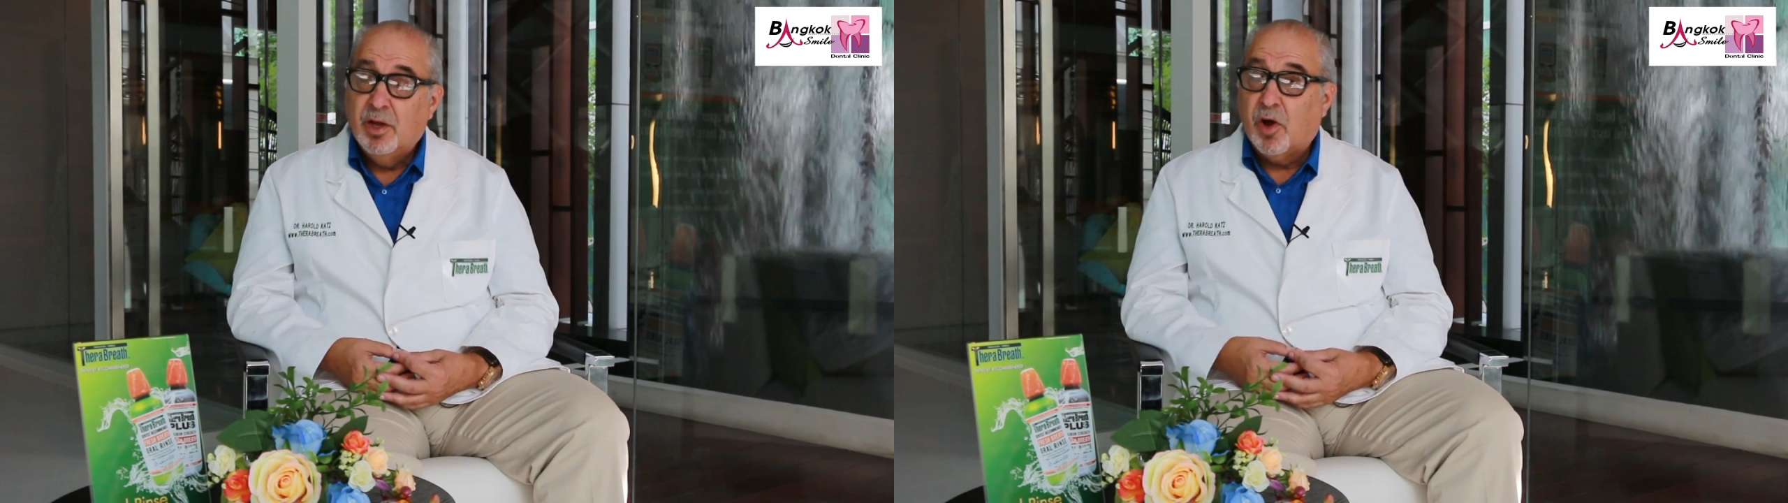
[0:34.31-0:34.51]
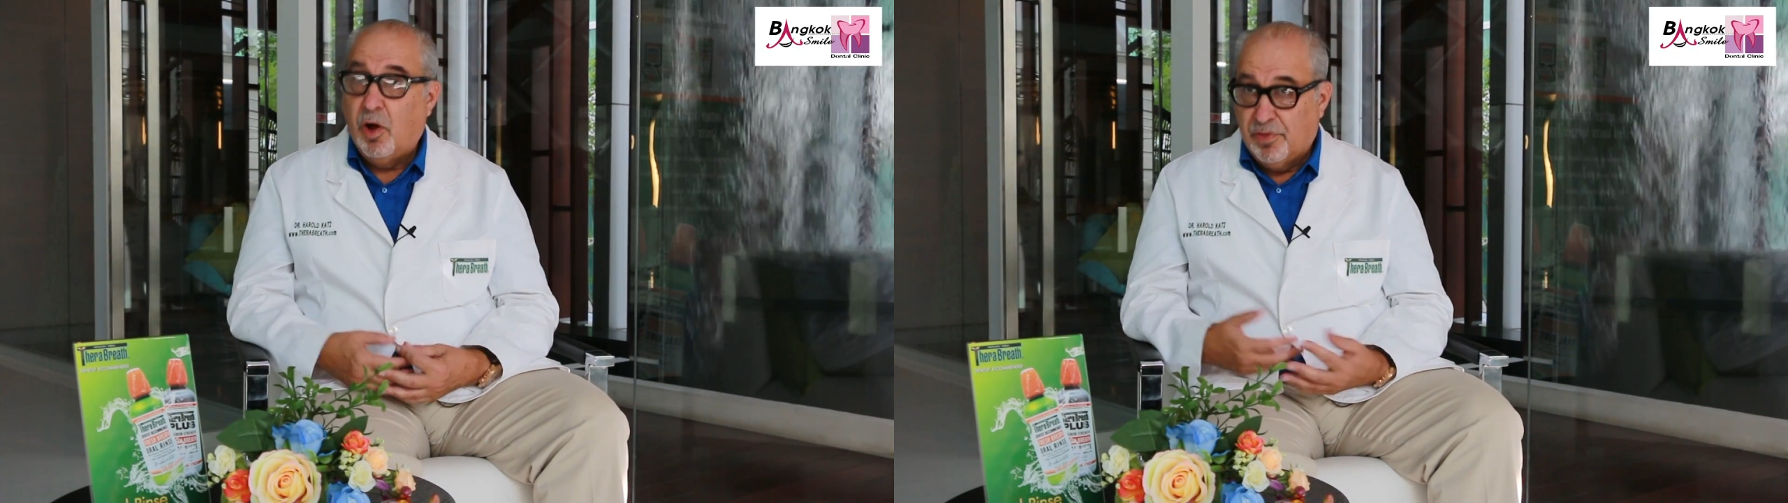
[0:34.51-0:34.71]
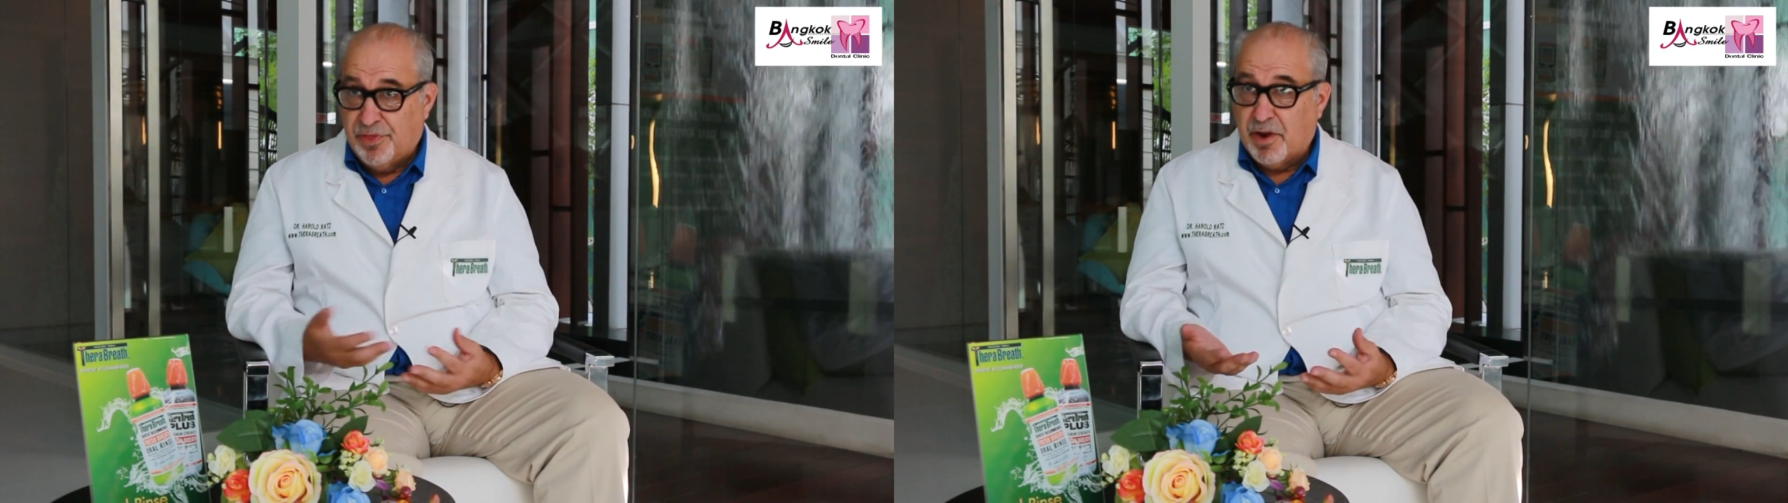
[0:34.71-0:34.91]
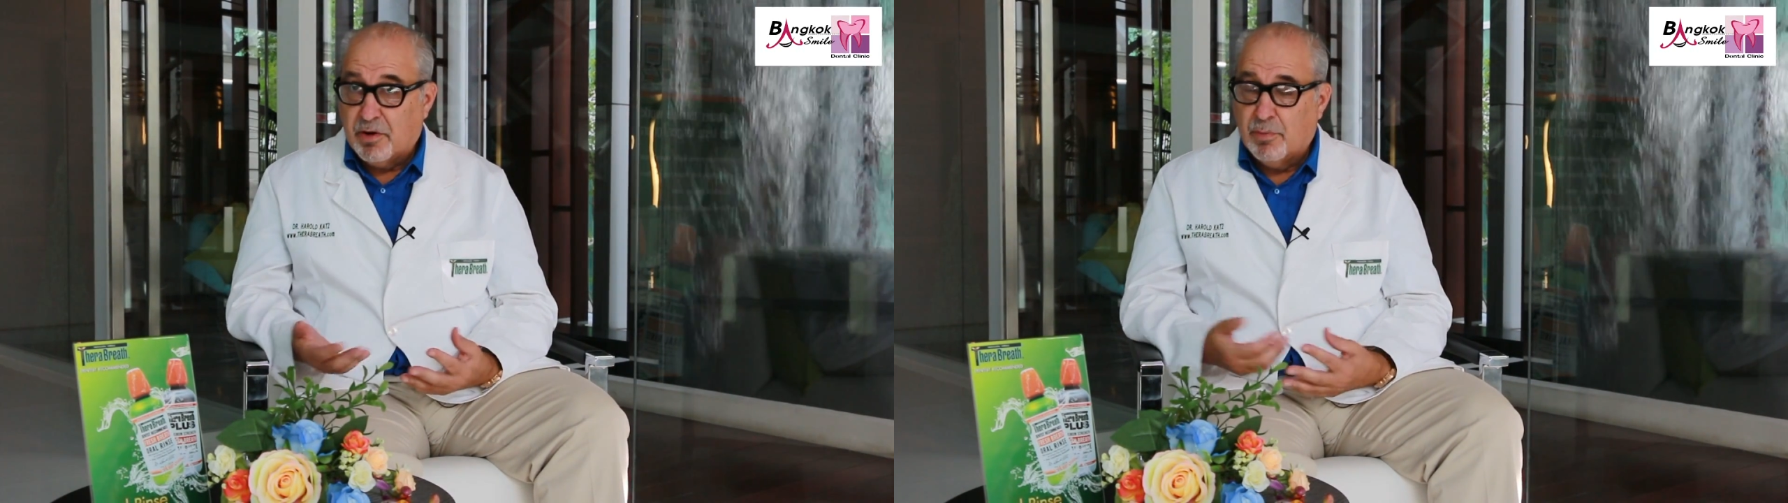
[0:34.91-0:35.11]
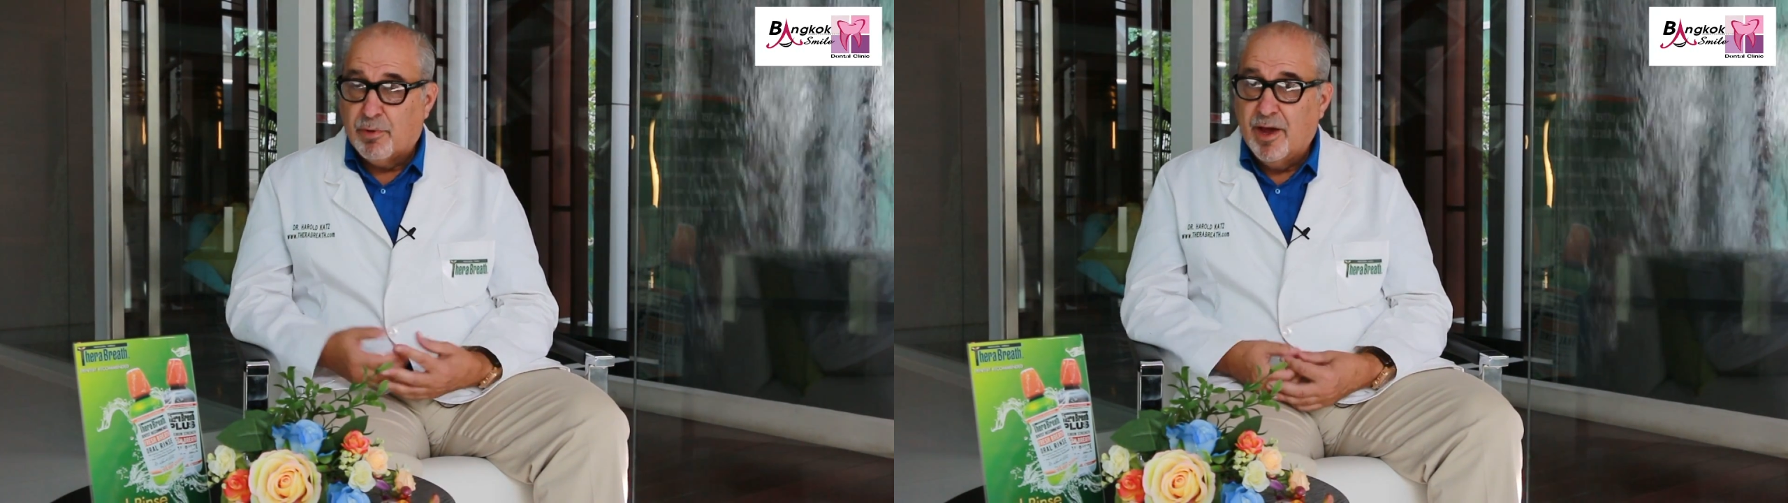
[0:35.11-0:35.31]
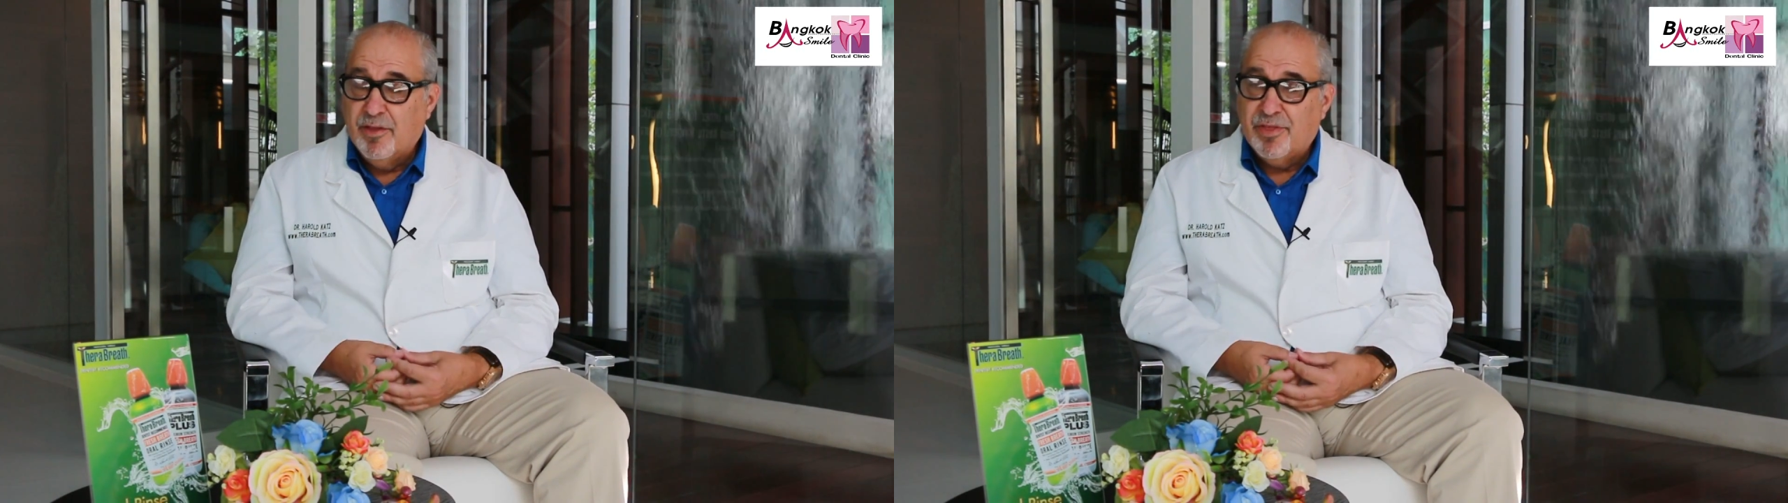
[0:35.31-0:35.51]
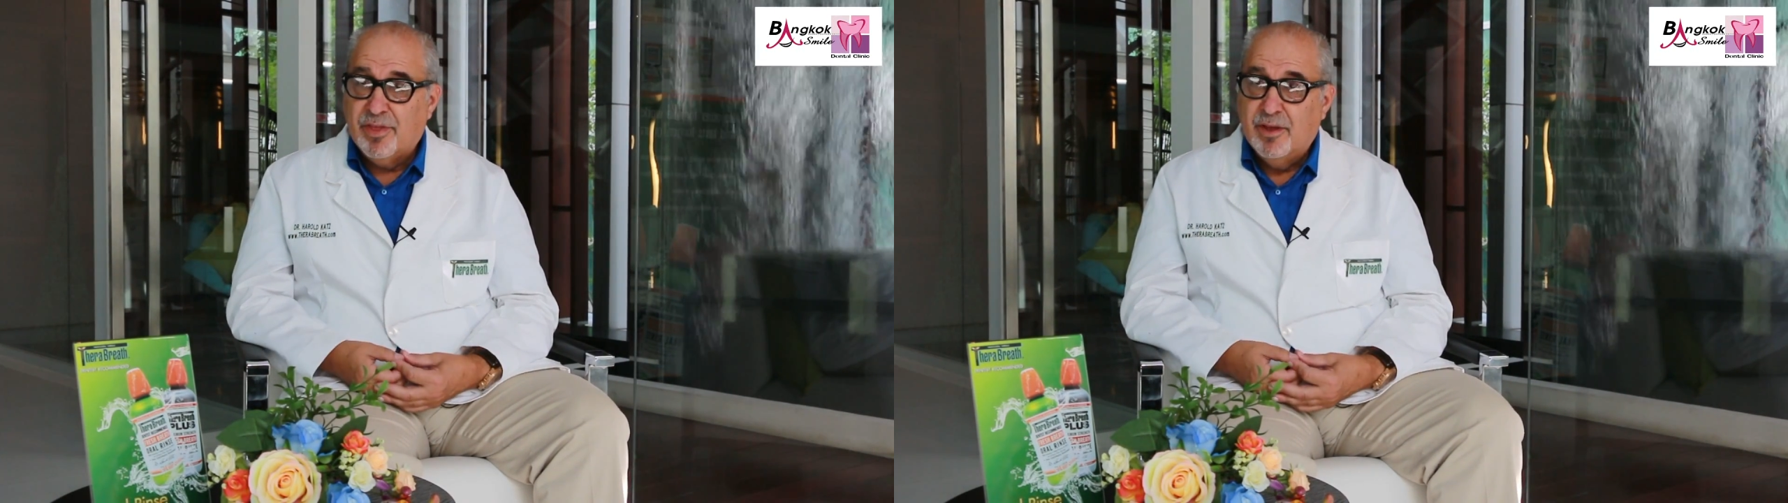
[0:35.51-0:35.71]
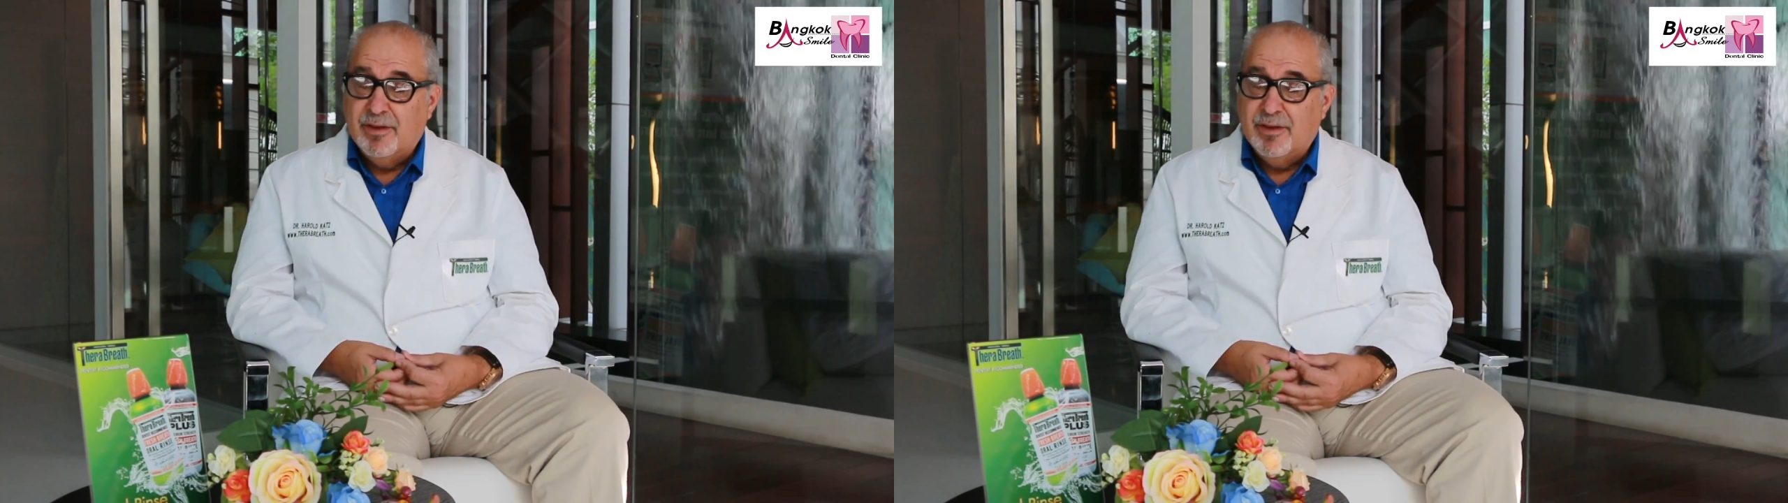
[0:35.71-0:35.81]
called TheraBreath.